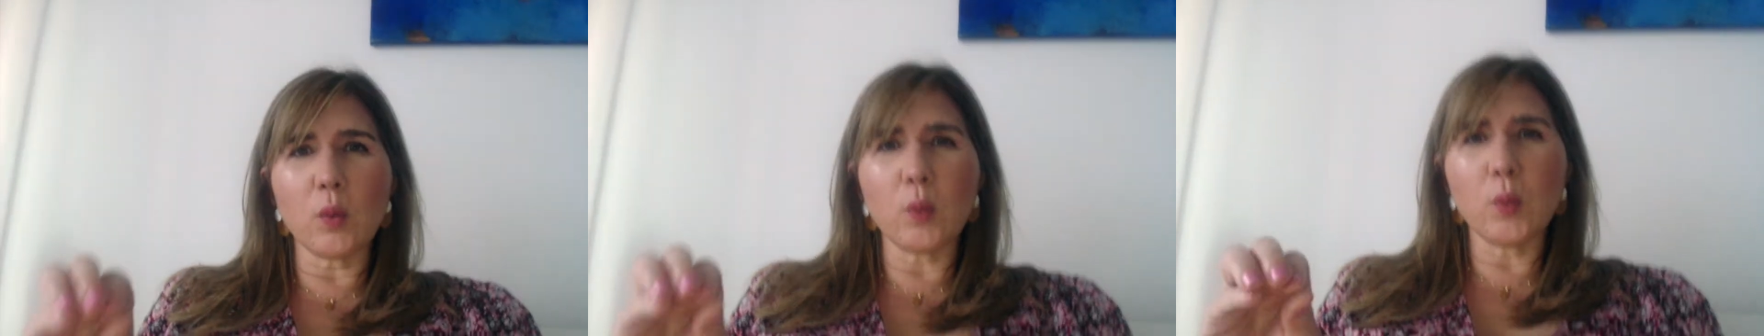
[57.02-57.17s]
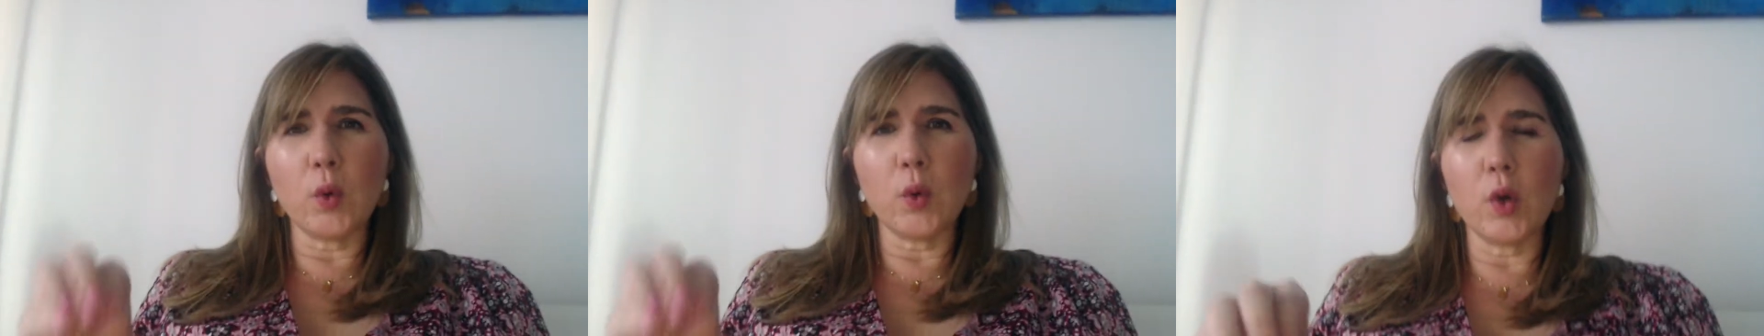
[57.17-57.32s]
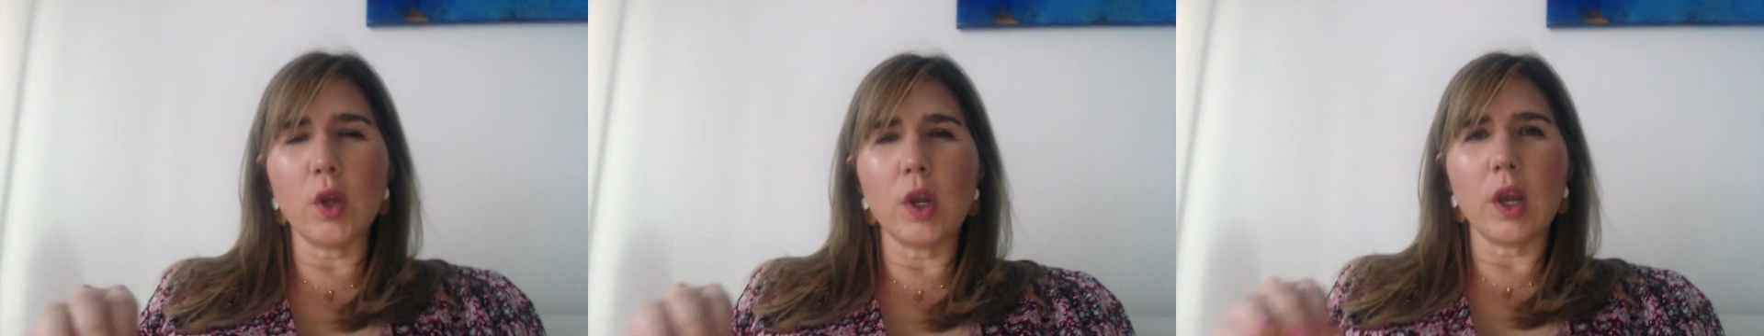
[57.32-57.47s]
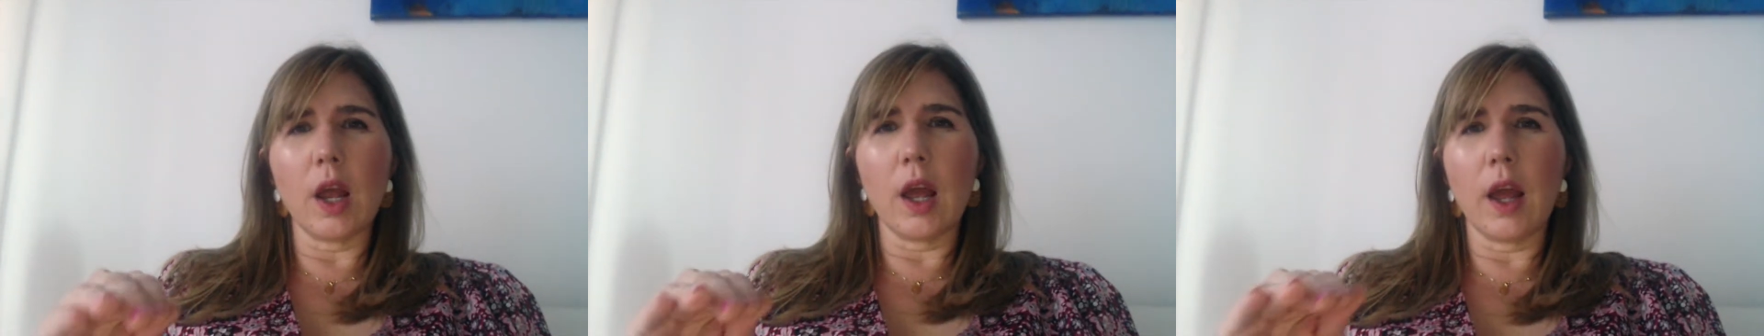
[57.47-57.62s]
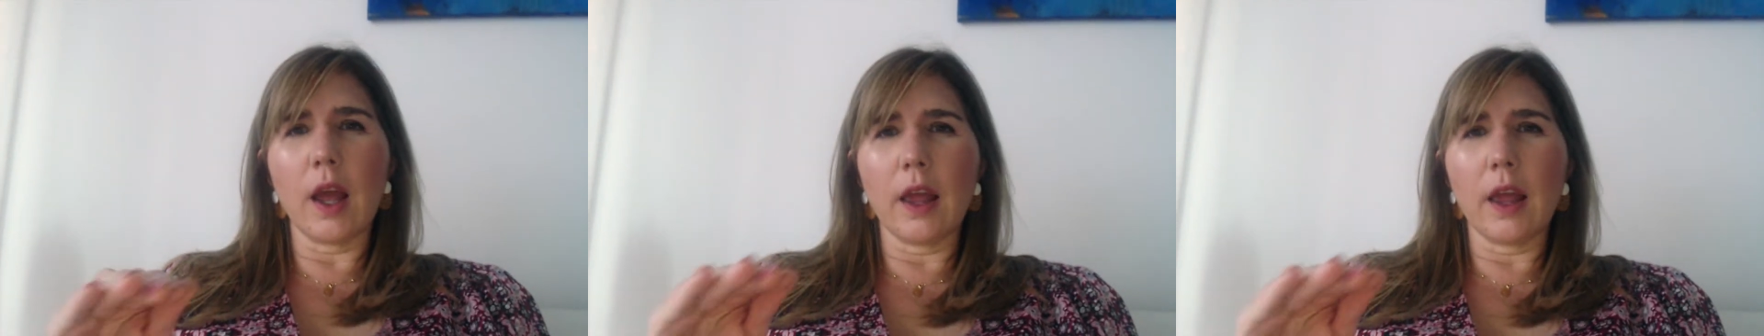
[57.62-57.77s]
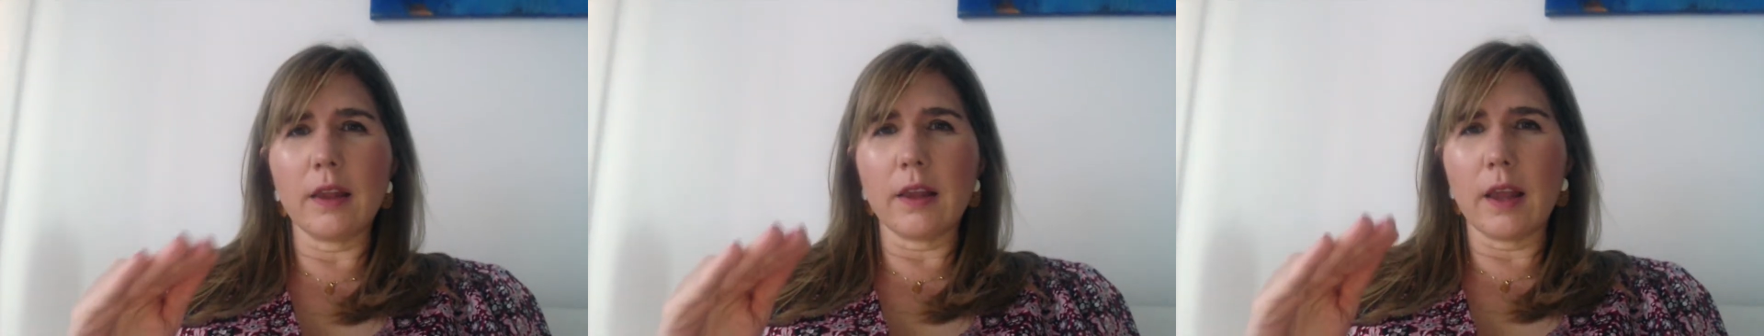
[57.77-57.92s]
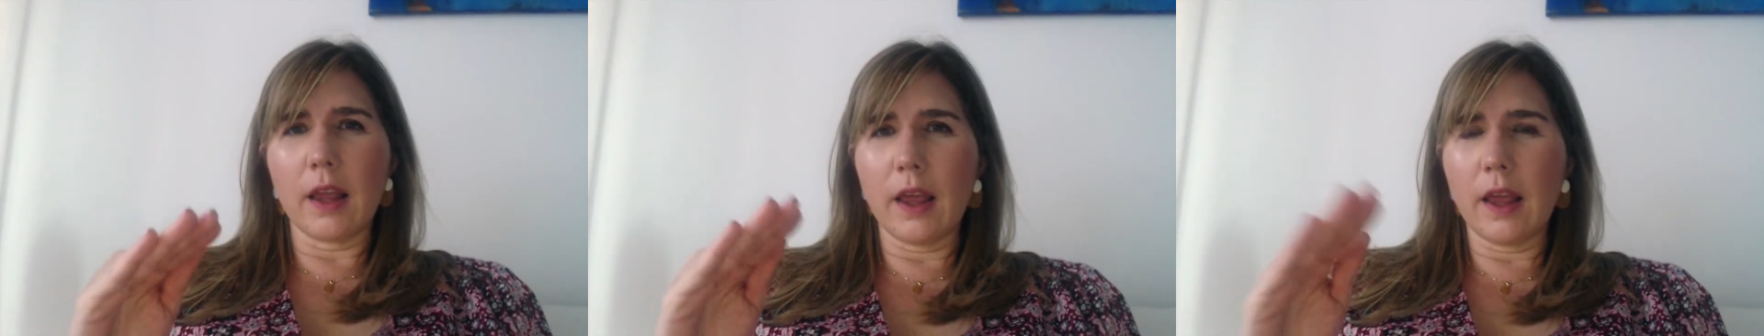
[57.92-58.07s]
would uh,
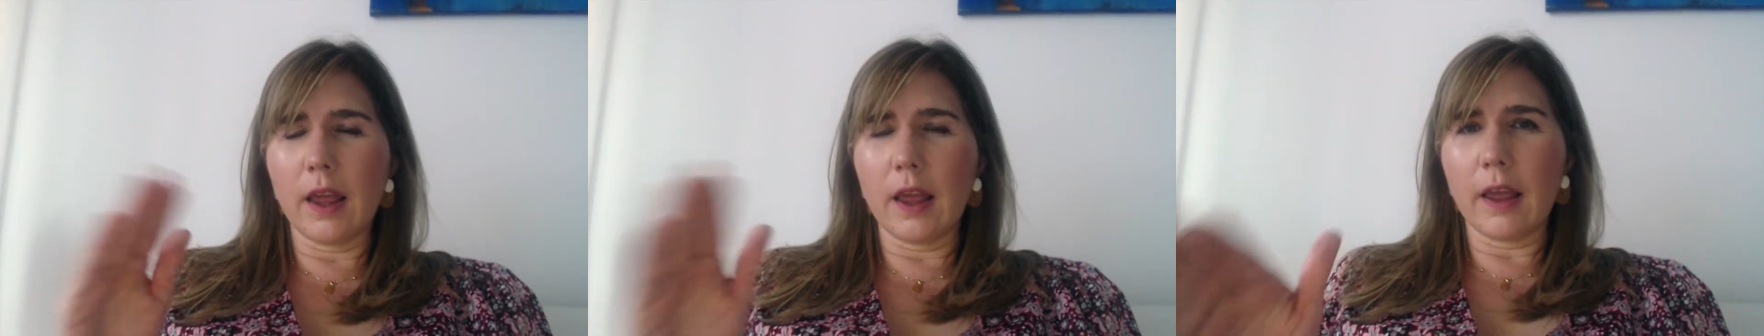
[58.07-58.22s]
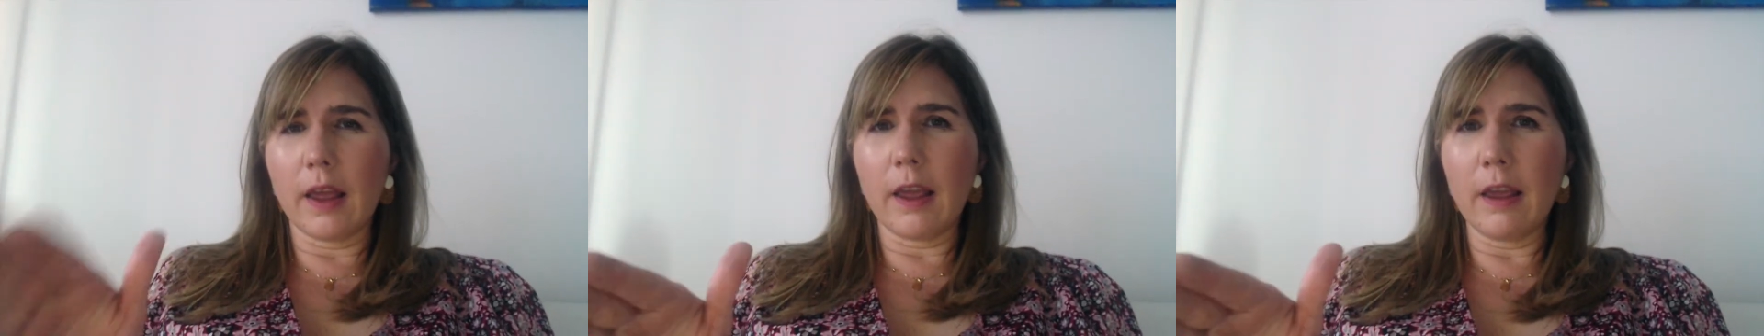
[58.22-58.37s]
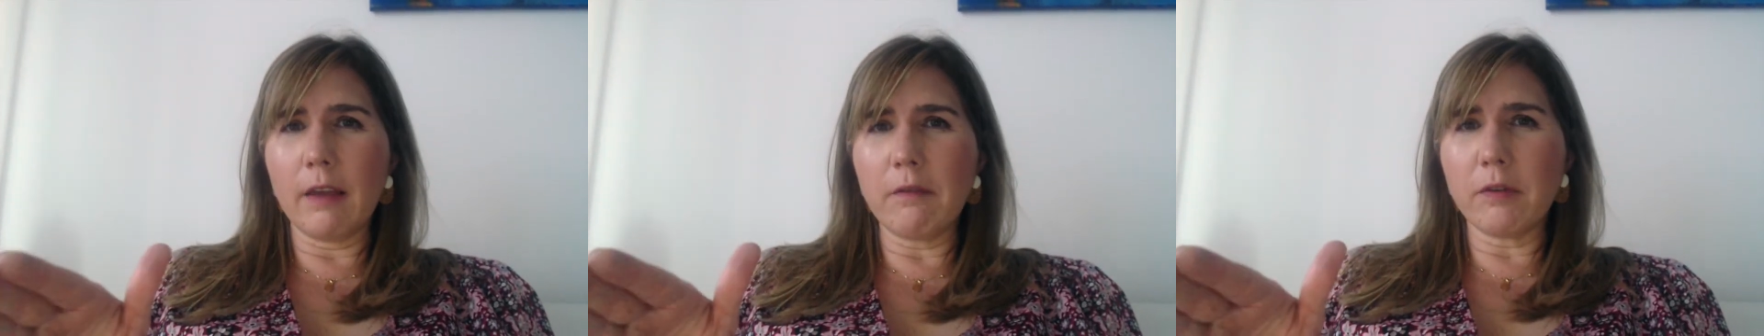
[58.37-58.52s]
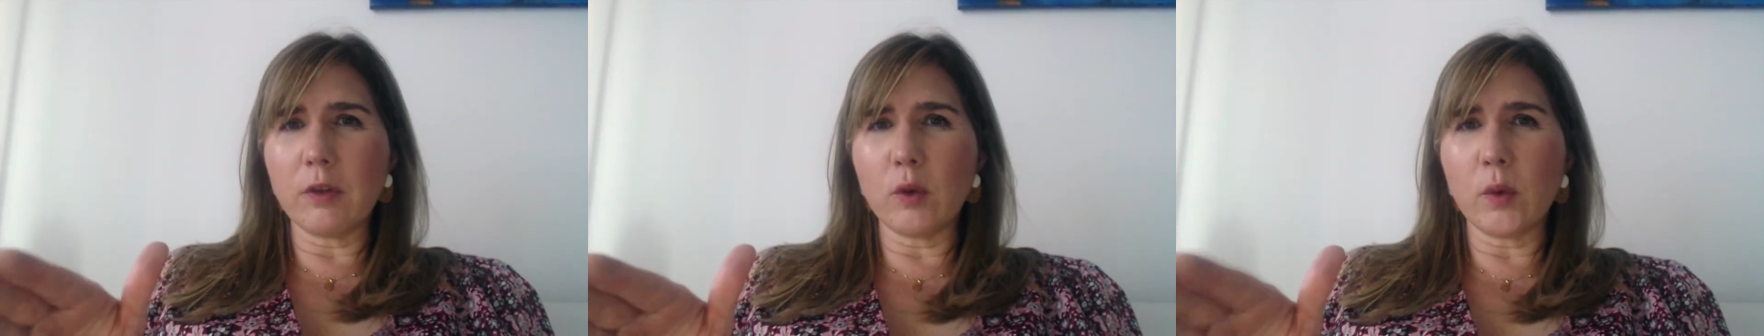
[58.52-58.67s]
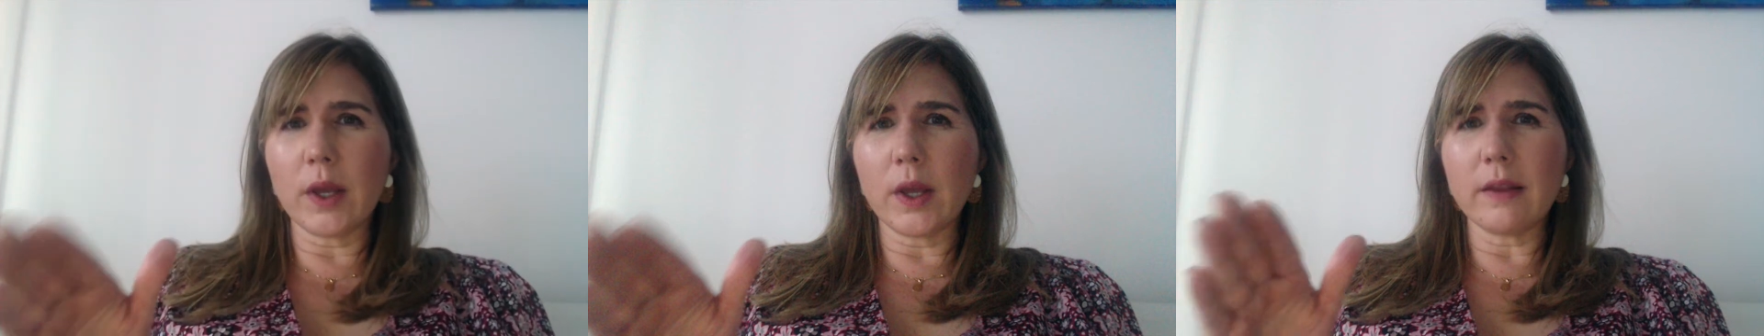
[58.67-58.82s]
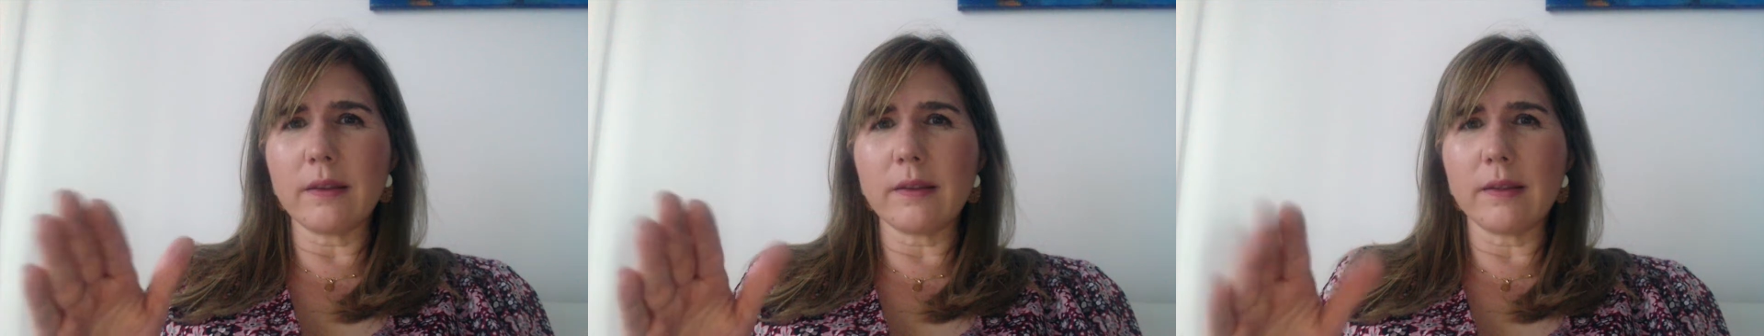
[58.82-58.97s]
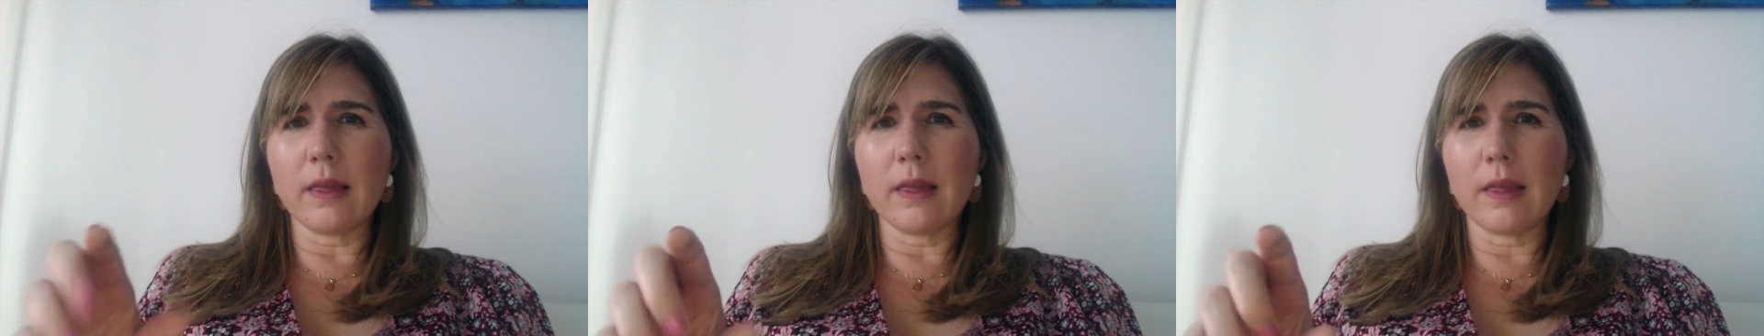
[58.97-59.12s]

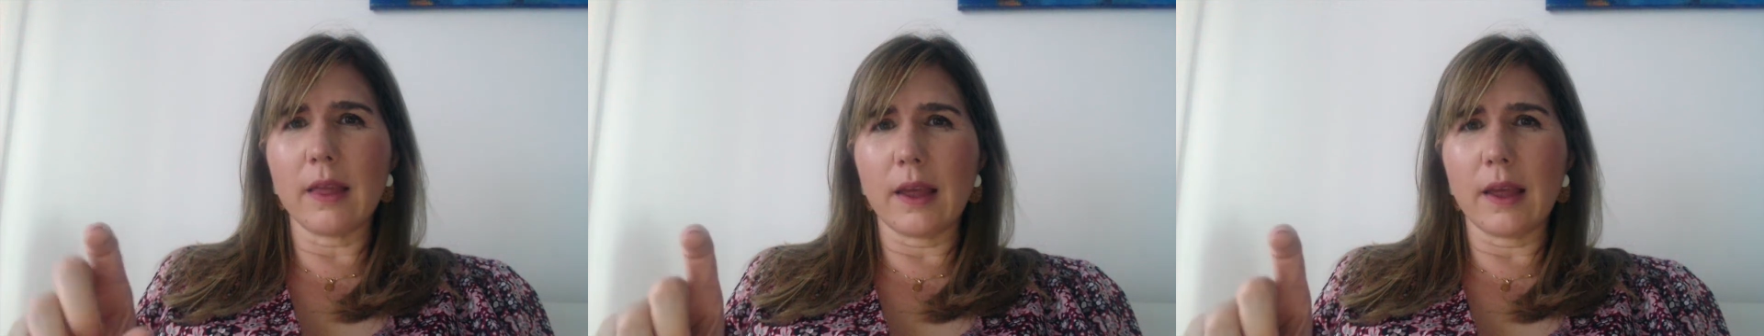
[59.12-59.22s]
influence